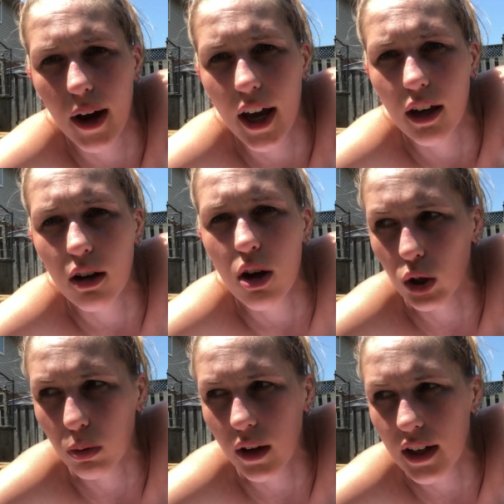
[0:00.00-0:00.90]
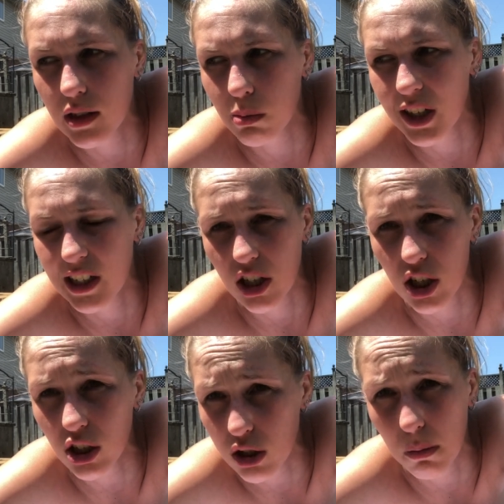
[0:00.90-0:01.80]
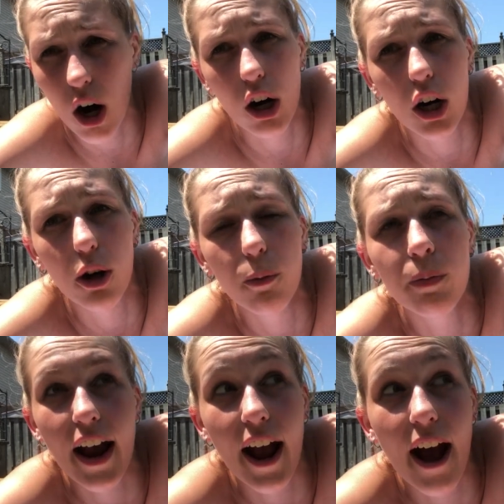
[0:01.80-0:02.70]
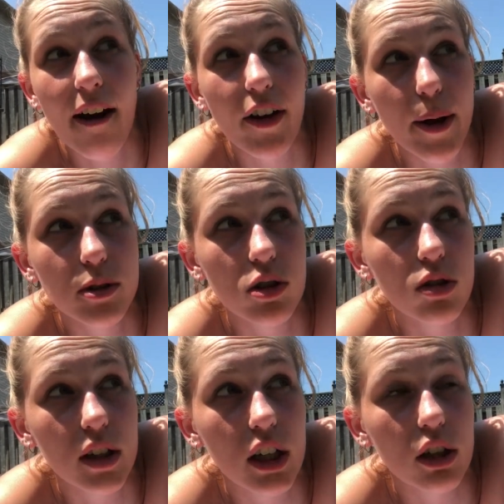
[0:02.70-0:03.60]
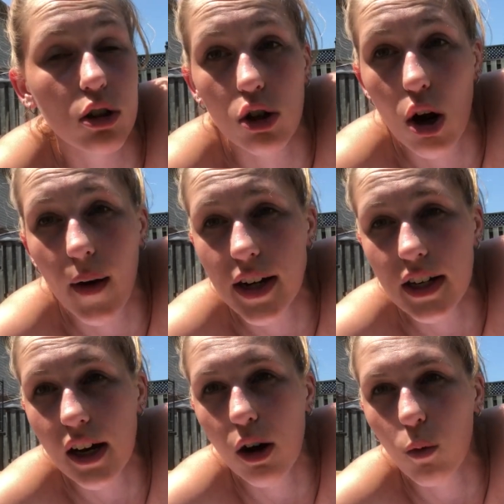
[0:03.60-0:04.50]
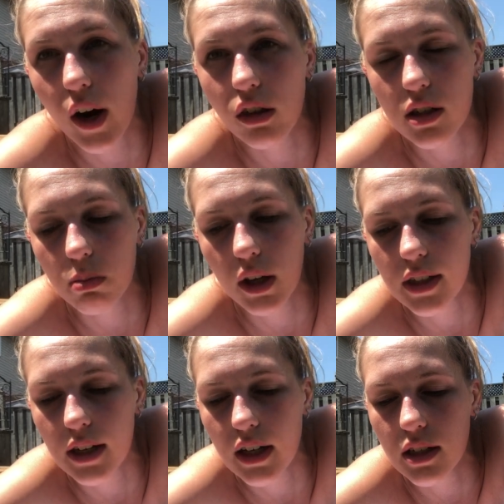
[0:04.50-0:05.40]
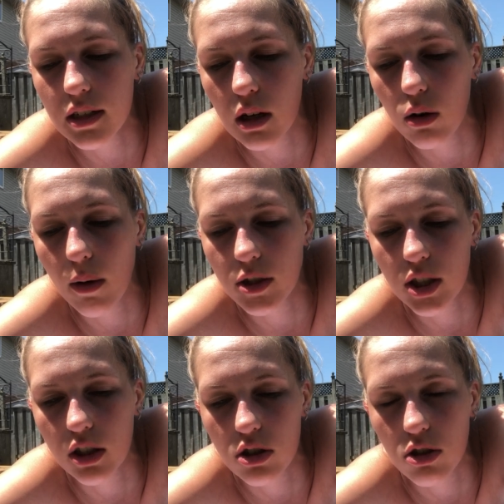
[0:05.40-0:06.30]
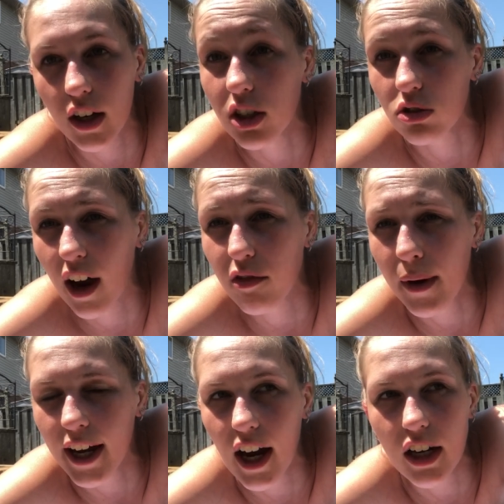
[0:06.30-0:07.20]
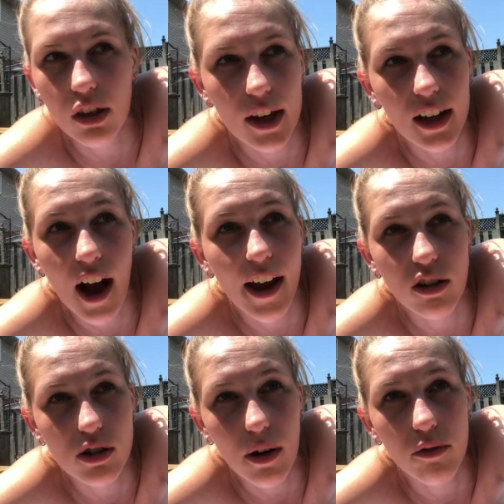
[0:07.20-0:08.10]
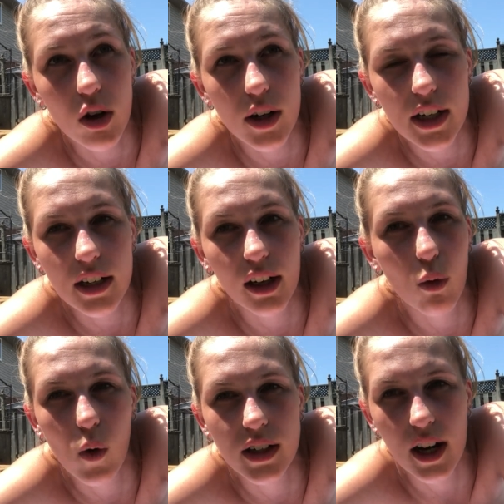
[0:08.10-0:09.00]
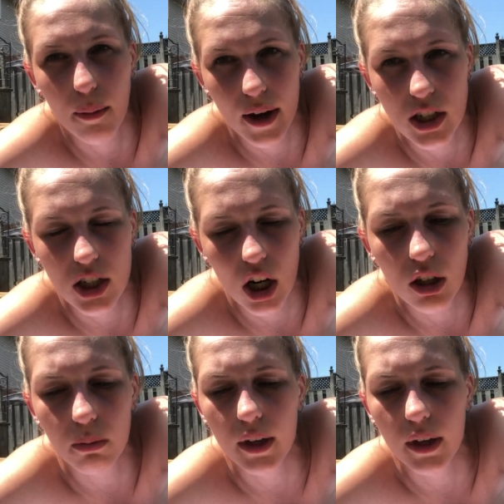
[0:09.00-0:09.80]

my workplace because I start tomorrow, and I have absolutely no idea where this place is, so I'm just gonna do like a drive-by kind of thing. I also have no idea like what time I start